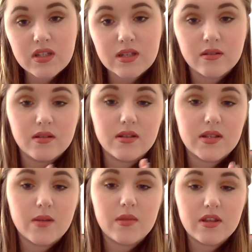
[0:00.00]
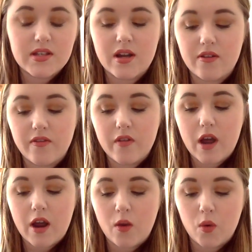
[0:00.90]
and then some of the stuff
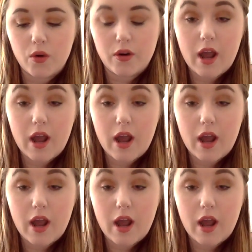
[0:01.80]
I ordered